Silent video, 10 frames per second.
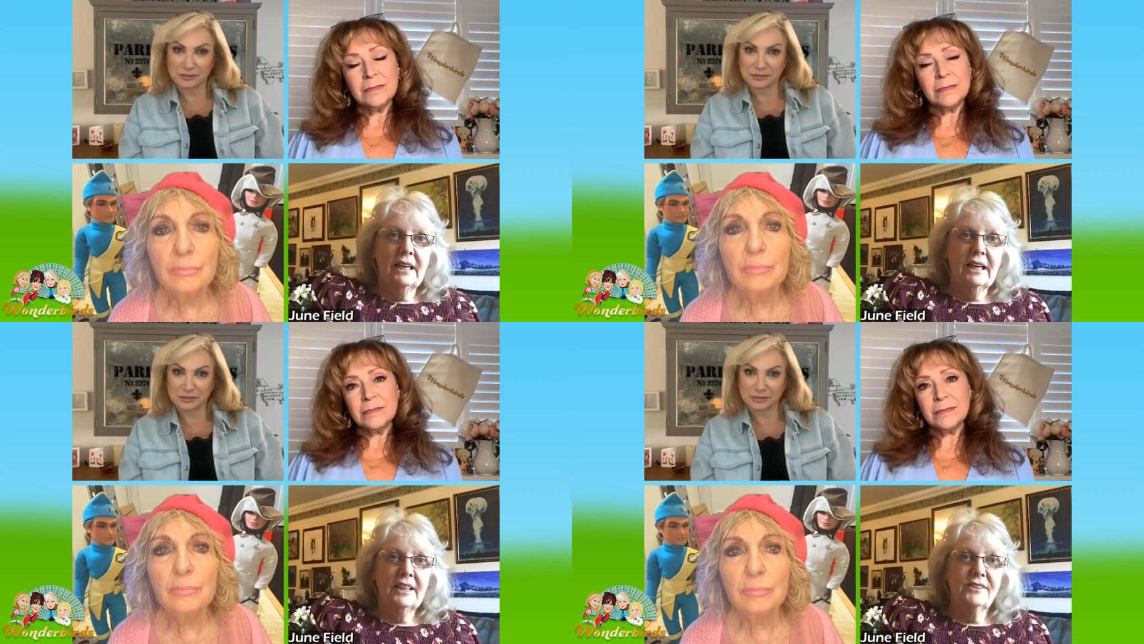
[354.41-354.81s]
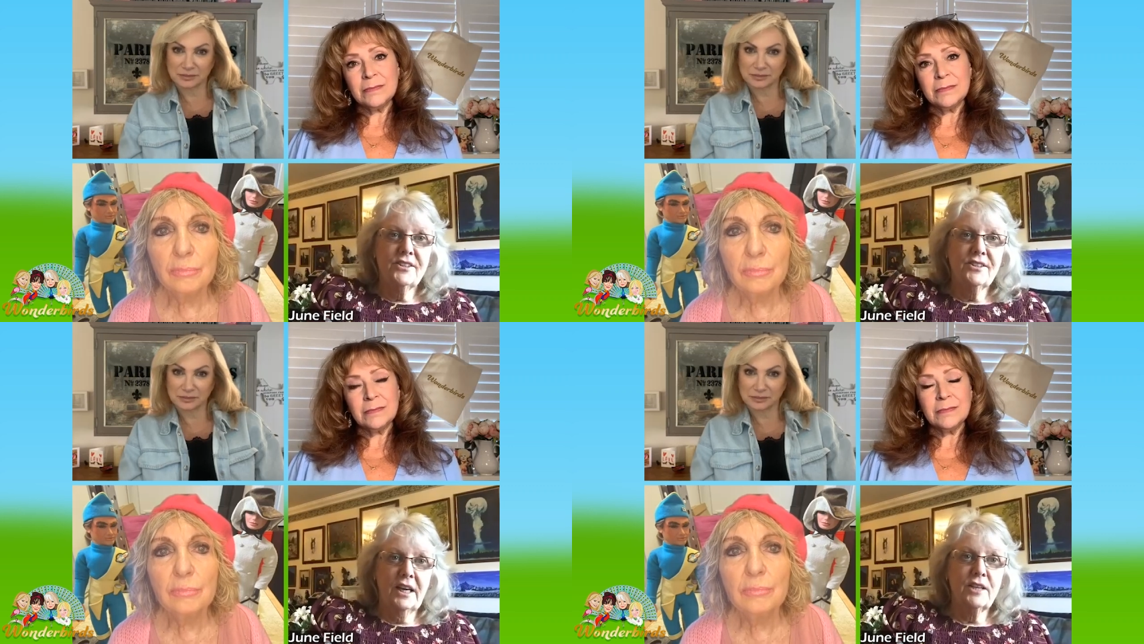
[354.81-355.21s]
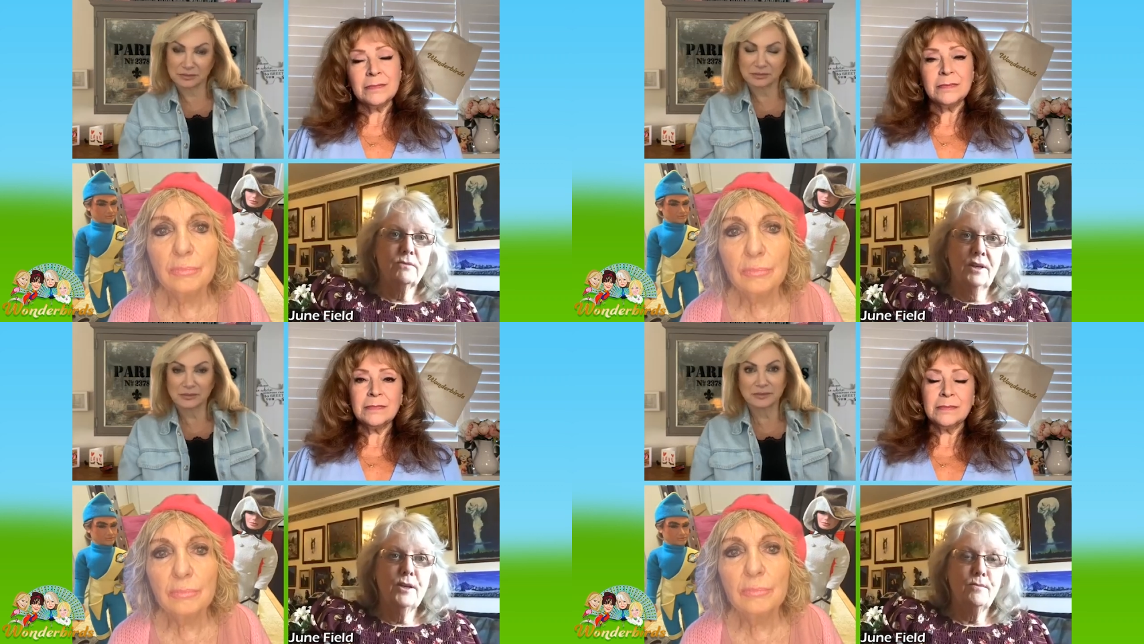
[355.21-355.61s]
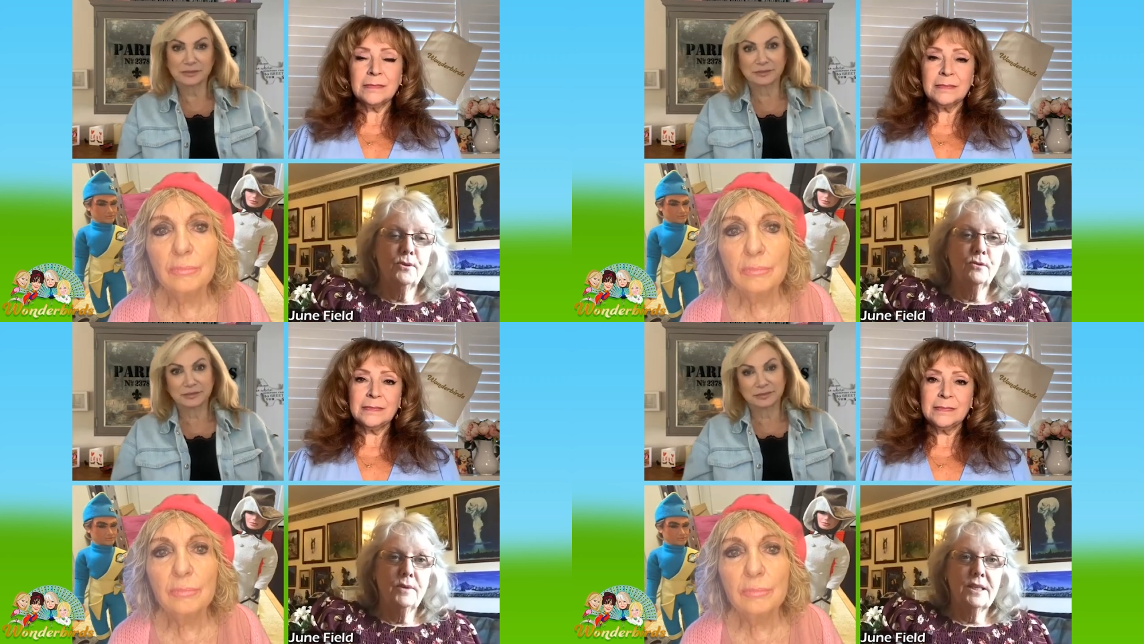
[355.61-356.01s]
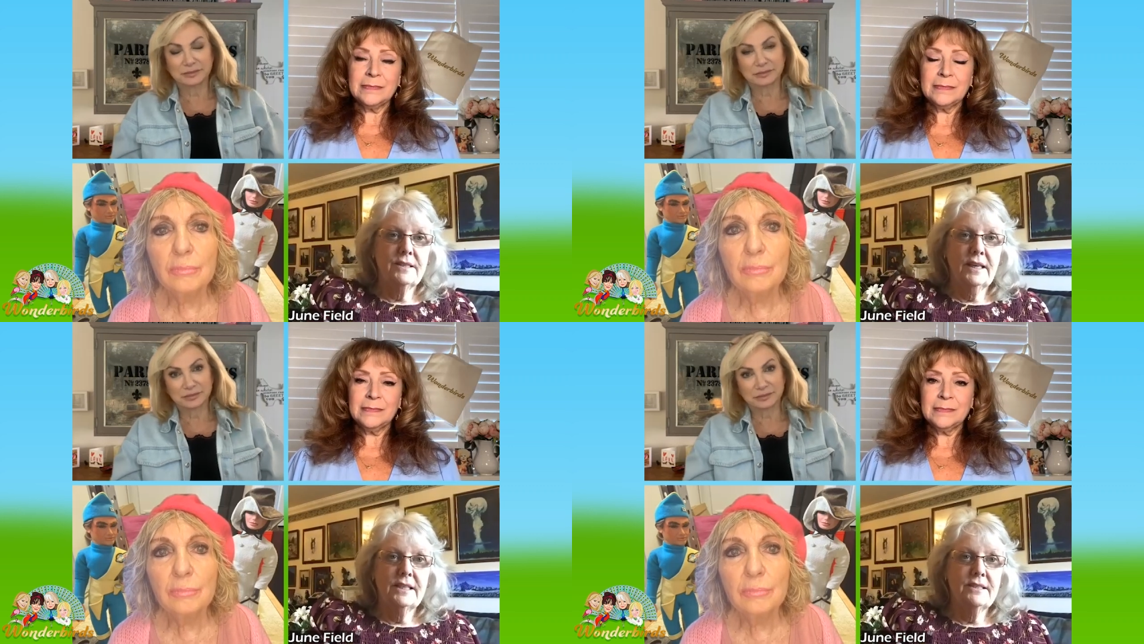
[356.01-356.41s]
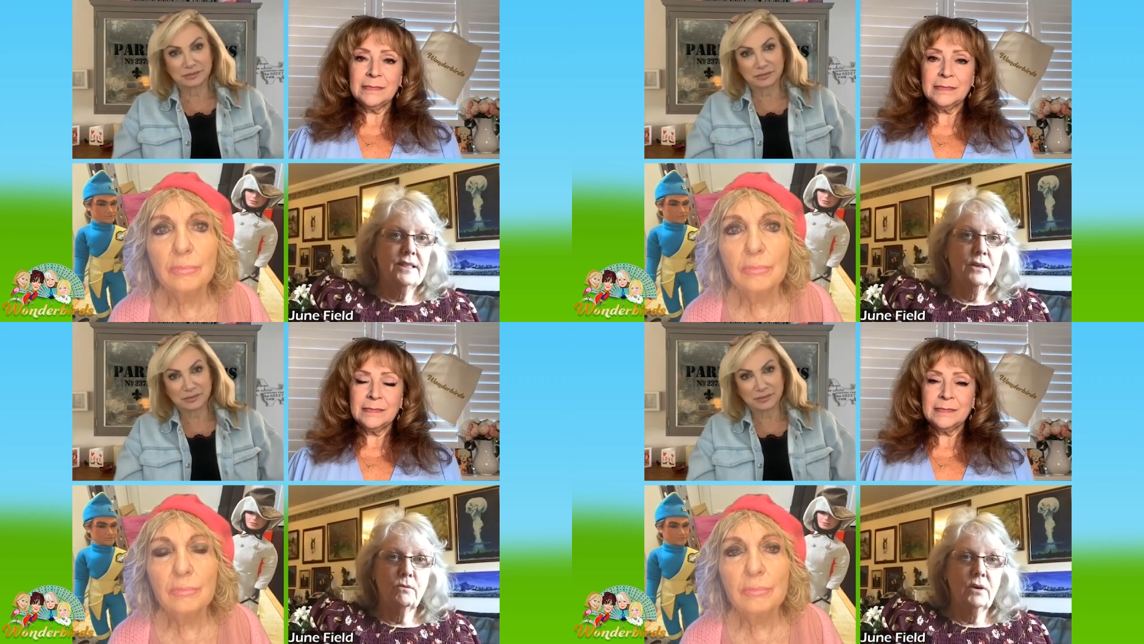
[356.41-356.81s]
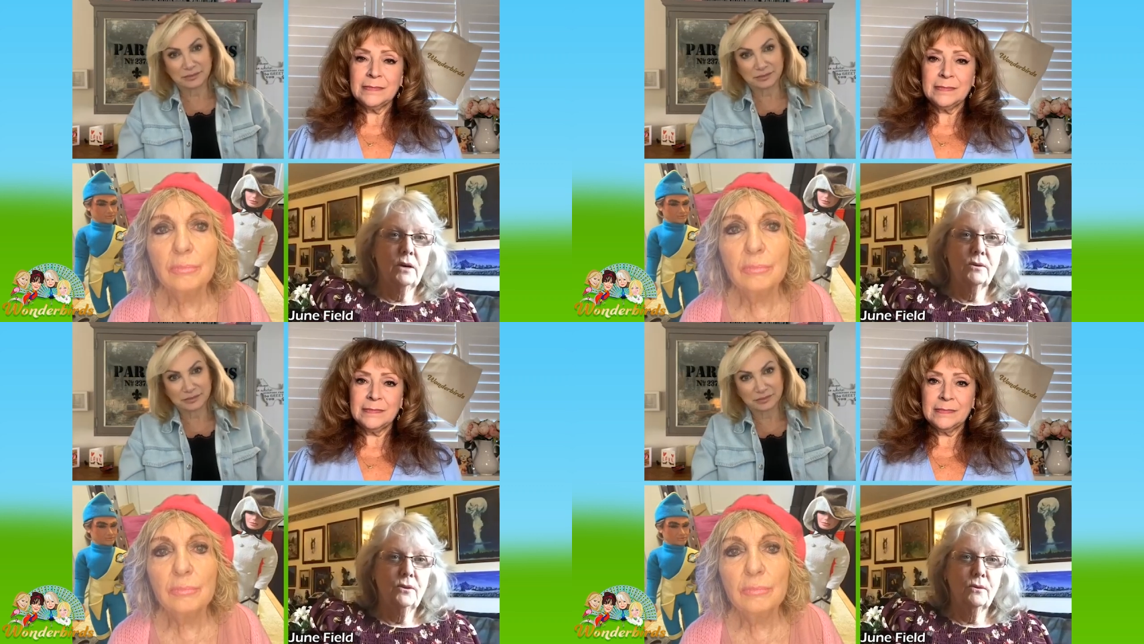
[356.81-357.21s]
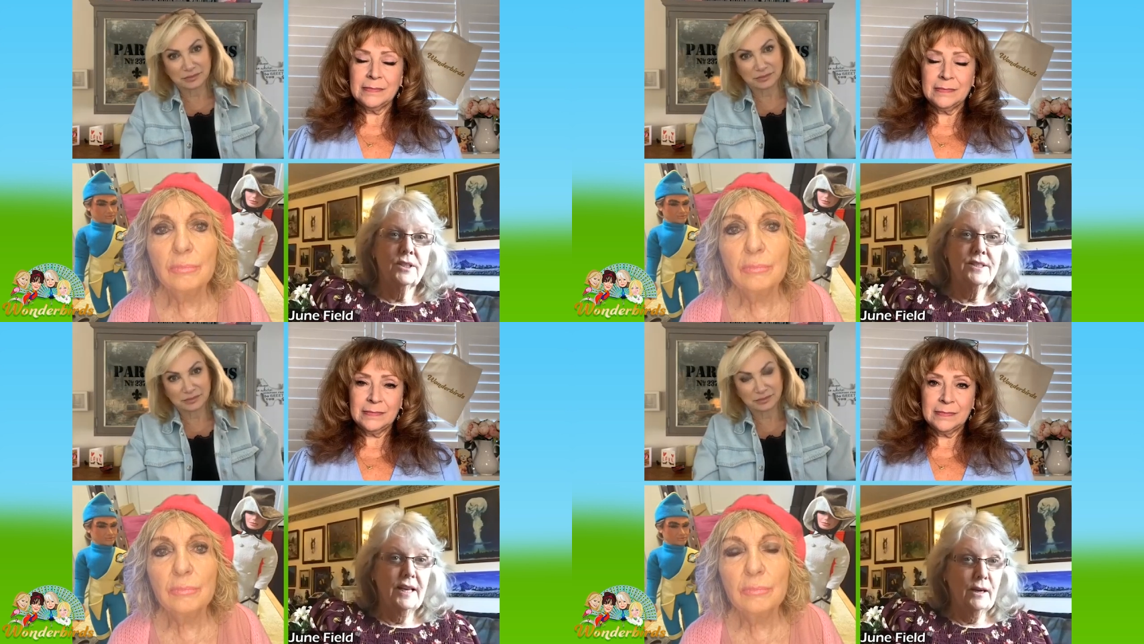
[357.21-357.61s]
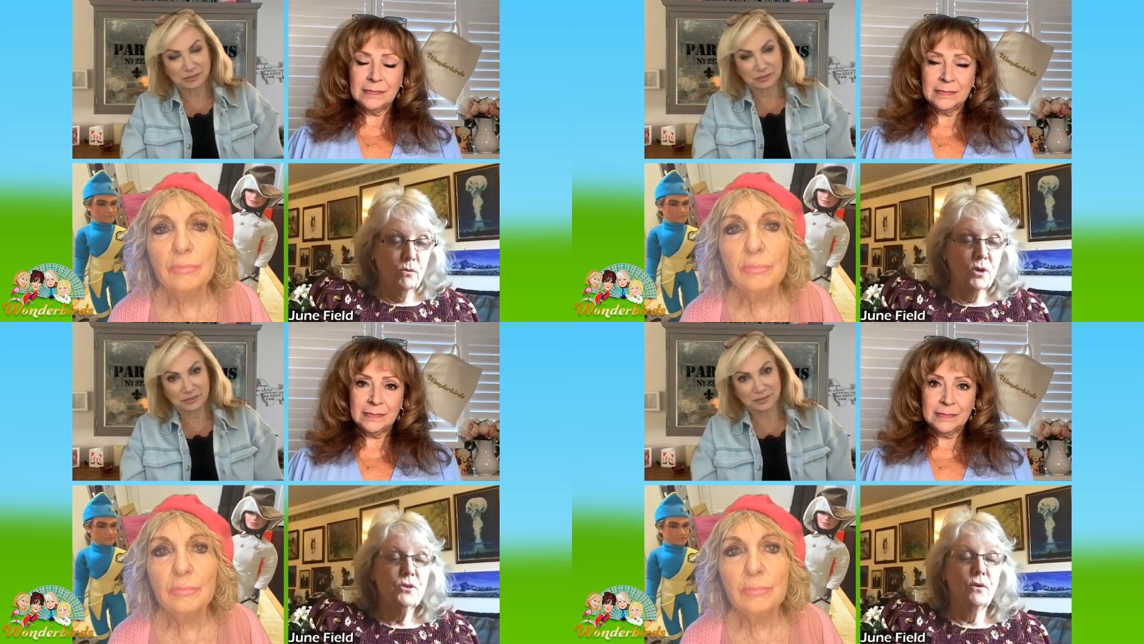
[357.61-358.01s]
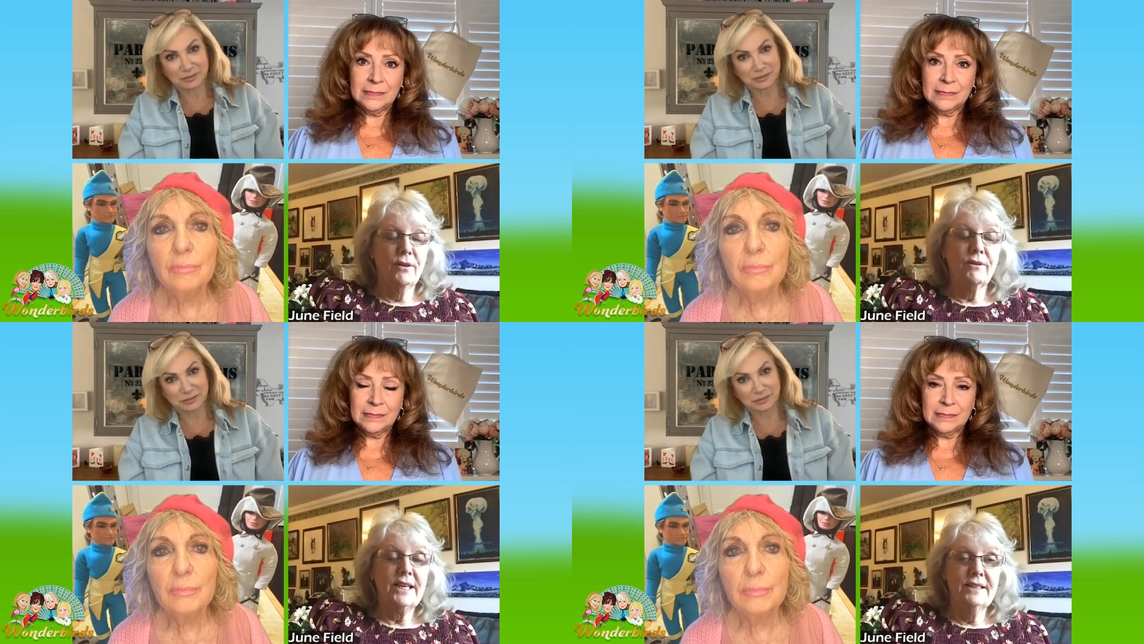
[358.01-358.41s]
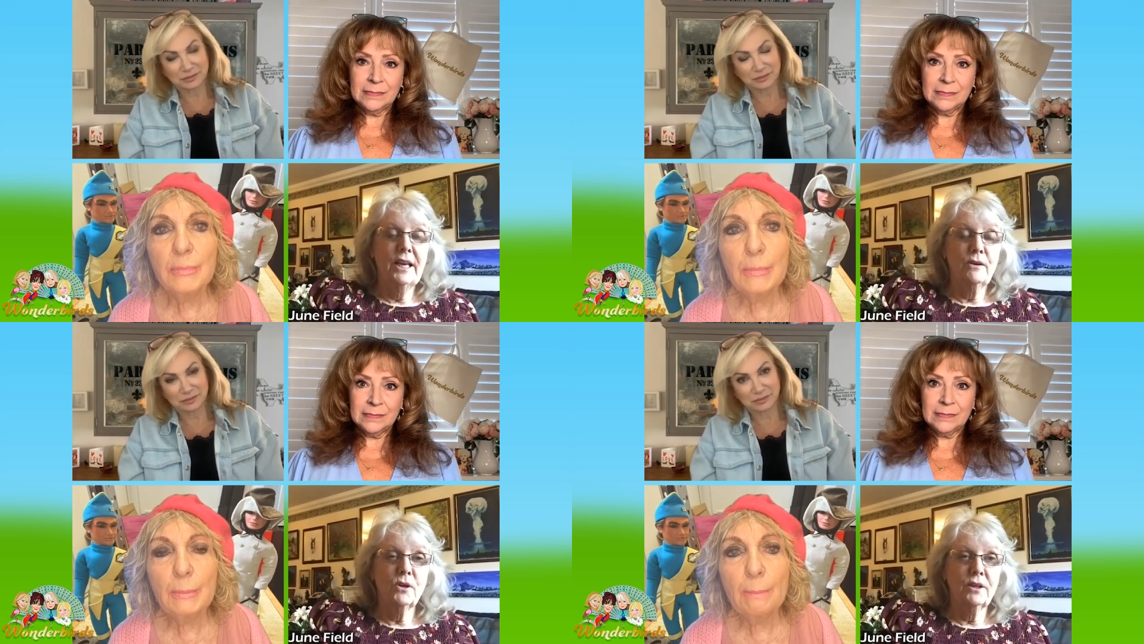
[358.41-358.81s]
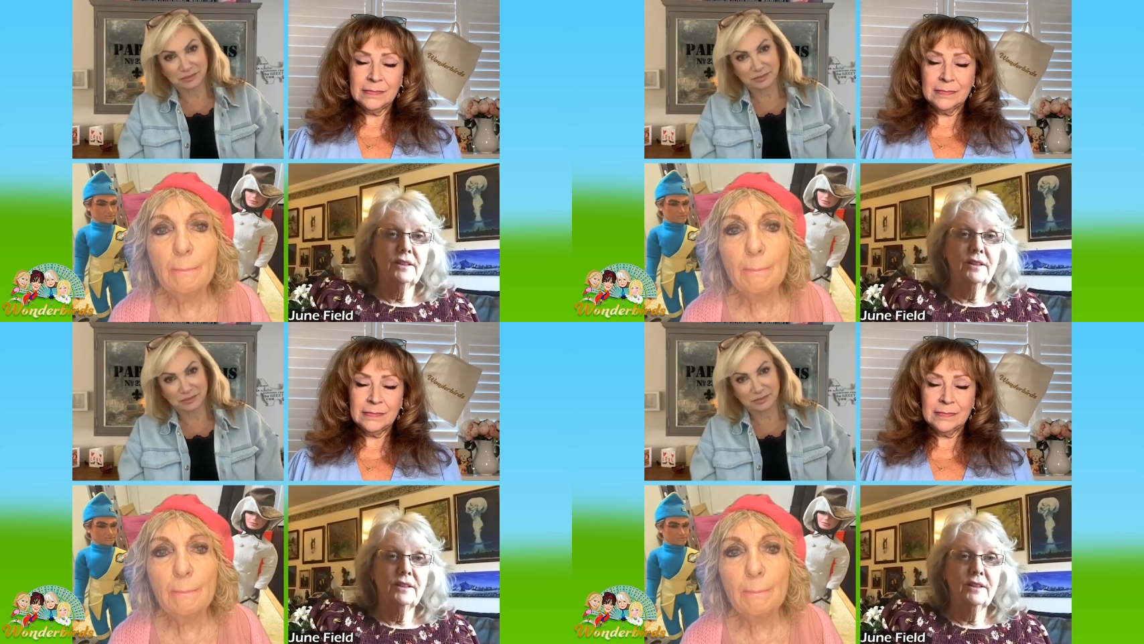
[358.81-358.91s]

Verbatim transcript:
Speaker 1: And that's when they pulled me aside and said, wow, you know, because then I was on the right network